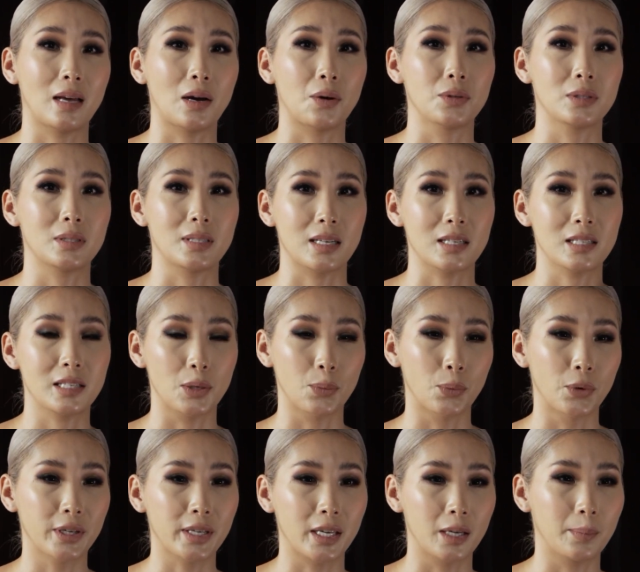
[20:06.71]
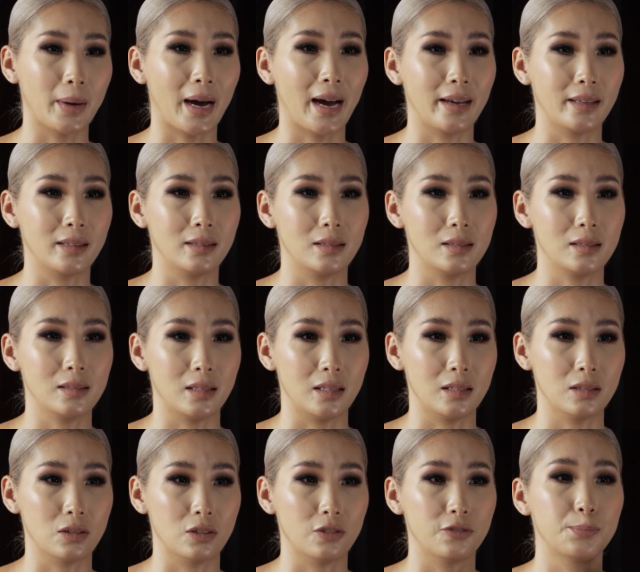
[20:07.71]
I was actually working behind the
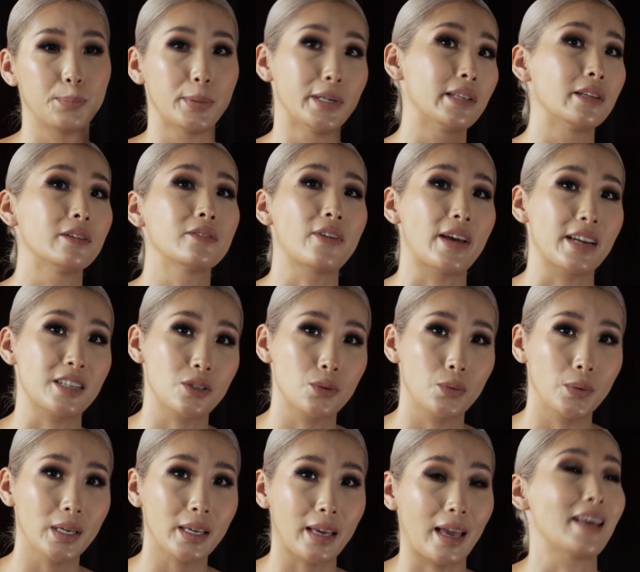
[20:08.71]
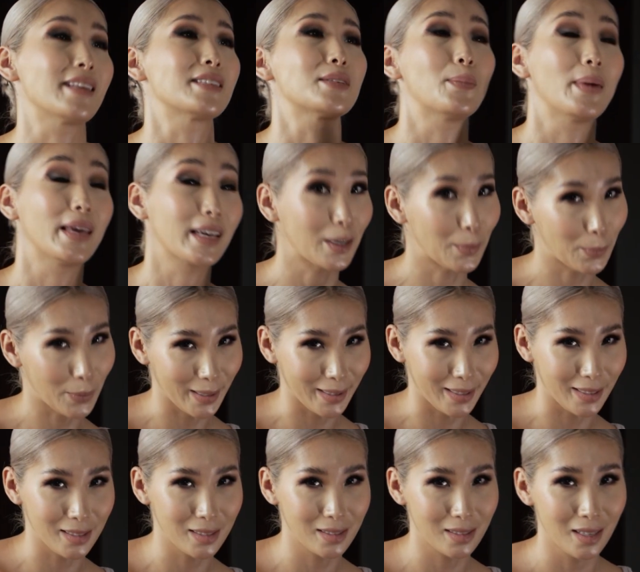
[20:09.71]
scenes of Berlin Fashion Week as a makeup
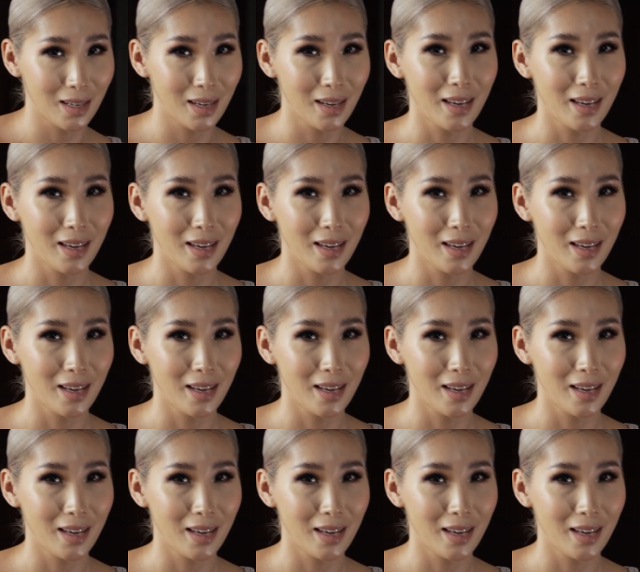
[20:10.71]
artist.